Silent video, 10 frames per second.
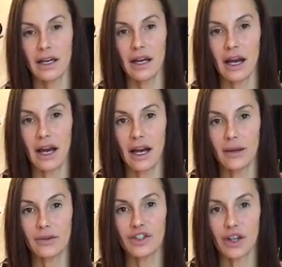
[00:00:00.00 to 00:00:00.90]
I
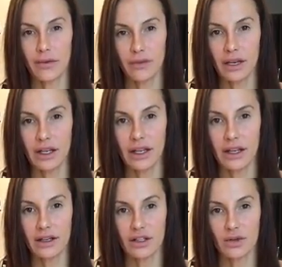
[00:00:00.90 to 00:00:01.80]
generally
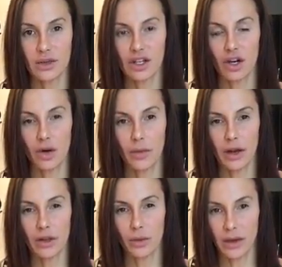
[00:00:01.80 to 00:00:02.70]
switch it up at
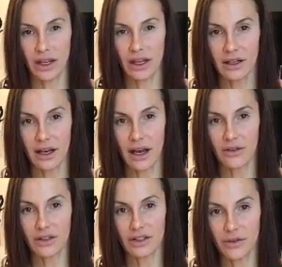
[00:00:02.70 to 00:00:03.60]
the weekend. I'll have a
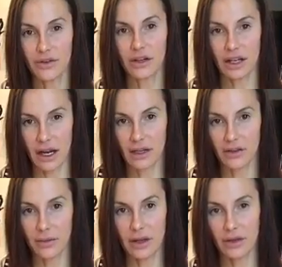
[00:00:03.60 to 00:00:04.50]
different kind of
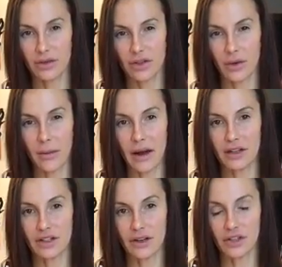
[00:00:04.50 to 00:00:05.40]
meal, so I might
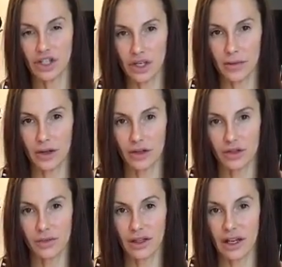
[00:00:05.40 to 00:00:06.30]
just have a cheat meal or
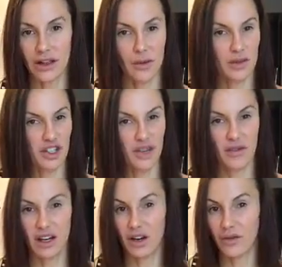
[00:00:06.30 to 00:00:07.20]
something like that, but
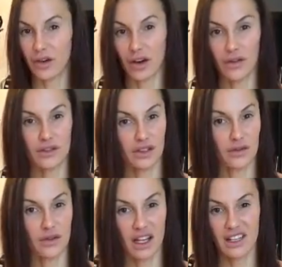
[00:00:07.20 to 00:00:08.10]
generally not very often.
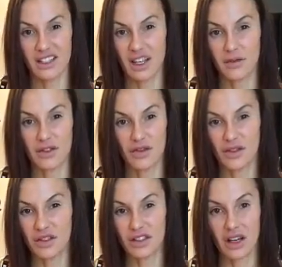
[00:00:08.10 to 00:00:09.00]
I eat the same stuff all
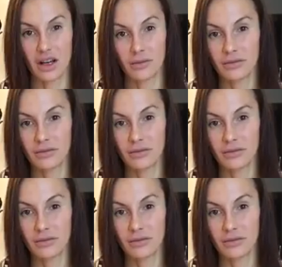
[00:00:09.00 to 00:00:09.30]
the time.